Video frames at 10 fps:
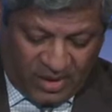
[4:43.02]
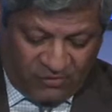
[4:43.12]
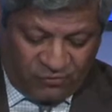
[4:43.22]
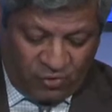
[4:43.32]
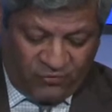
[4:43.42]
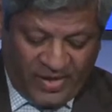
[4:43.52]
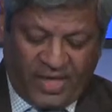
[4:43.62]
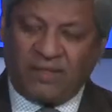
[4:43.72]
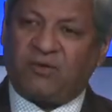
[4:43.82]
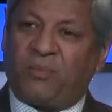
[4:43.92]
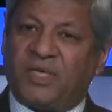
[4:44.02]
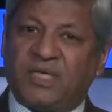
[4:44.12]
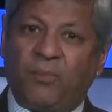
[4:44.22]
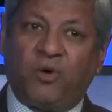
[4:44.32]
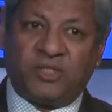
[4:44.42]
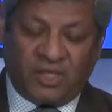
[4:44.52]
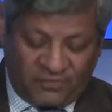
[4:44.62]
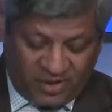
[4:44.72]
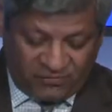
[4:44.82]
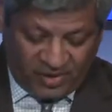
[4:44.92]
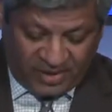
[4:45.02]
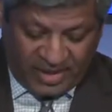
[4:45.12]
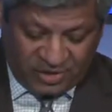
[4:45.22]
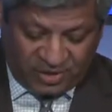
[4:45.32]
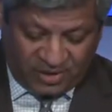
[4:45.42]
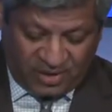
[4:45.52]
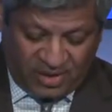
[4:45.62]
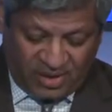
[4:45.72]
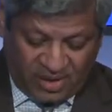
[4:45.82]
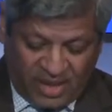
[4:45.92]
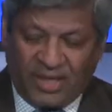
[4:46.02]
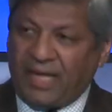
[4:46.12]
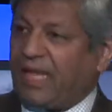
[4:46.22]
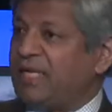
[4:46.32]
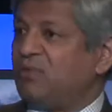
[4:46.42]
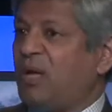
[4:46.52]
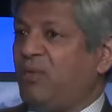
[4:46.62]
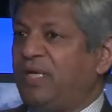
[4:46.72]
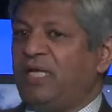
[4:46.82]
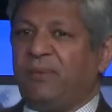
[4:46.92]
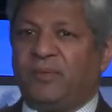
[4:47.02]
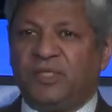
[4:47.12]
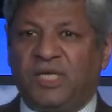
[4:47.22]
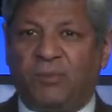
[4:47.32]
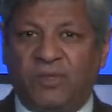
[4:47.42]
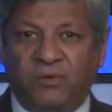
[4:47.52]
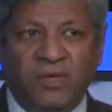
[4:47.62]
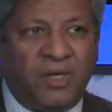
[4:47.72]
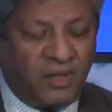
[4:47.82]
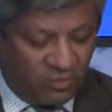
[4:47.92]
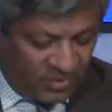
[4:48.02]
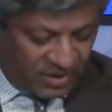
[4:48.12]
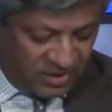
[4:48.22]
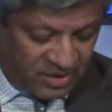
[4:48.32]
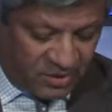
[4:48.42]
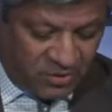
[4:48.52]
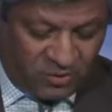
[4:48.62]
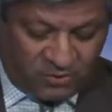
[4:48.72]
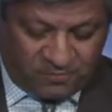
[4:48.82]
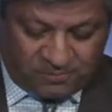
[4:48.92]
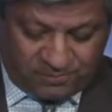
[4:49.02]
Few, if any, health topics are more deserving of our attention, and that is why we are teaming with GW to bring this series to you.